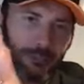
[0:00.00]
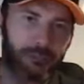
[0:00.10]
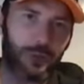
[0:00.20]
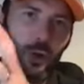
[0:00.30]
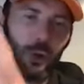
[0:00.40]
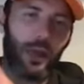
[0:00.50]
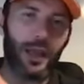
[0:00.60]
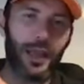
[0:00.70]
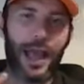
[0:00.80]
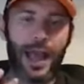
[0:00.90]
role
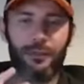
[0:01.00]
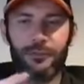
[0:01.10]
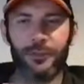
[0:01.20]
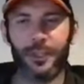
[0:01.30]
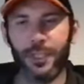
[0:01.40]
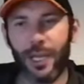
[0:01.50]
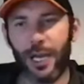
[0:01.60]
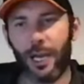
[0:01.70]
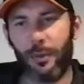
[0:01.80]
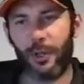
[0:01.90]
that I have
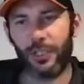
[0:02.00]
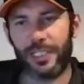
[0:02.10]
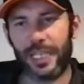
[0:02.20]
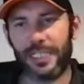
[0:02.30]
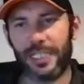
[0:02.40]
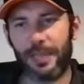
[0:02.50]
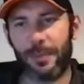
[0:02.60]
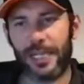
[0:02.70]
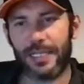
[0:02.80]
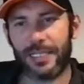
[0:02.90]
um, on a day to day
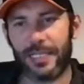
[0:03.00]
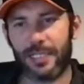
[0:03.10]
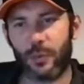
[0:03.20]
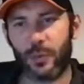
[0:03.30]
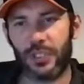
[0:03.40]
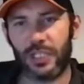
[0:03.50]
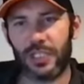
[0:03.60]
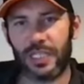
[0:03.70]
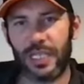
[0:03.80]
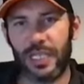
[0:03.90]
basis, which
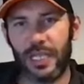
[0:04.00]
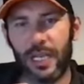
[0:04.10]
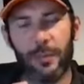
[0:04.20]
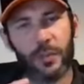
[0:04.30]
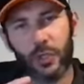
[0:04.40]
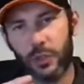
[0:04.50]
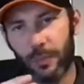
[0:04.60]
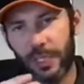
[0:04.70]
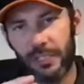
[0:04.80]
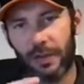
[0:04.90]
is the um,
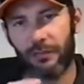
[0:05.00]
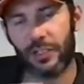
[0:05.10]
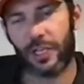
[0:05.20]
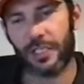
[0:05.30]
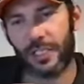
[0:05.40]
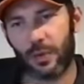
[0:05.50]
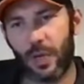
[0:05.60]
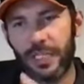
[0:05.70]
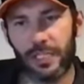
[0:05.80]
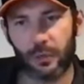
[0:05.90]
social media advertising. So
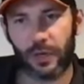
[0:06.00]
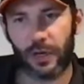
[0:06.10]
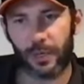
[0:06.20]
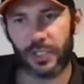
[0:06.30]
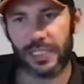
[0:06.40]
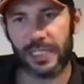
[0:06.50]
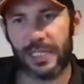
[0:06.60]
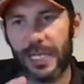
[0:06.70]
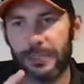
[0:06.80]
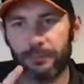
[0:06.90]
I still very much
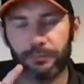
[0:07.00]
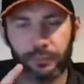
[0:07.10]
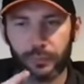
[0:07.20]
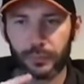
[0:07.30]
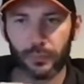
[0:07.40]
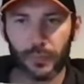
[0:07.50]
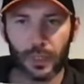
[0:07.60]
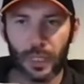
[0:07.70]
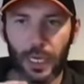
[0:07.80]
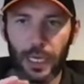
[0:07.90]
did that.
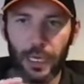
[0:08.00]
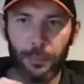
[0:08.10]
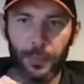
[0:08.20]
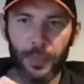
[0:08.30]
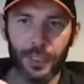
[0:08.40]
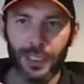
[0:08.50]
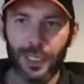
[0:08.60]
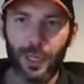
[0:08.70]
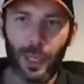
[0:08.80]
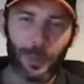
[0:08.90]
Um,
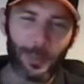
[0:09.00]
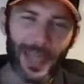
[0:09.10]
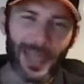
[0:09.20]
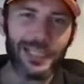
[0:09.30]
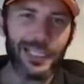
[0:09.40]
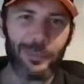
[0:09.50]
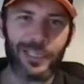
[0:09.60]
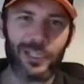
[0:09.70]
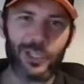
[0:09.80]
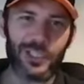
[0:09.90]
mainly
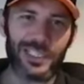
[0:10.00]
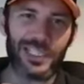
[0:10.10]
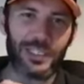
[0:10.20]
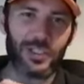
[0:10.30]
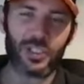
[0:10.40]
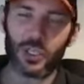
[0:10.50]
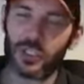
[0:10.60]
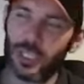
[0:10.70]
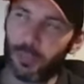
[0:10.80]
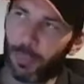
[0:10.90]
because it's
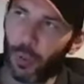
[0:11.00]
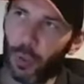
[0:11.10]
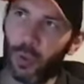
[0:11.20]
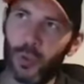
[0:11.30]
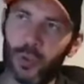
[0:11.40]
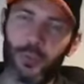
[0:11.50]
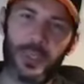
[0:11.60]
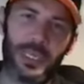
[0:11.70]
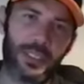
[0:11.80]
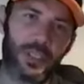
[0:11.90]
such an important
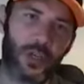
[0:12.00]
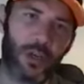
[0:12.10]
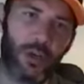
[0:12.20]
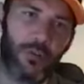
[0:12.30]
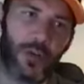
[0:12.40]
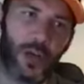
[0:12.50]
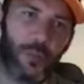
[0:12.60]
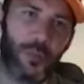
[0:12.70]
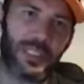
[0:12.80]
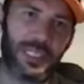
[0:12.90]
piece of
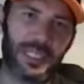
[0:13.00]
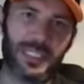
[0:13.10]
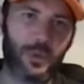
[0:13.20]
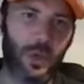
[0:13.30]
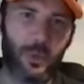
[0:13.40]
our business. It's where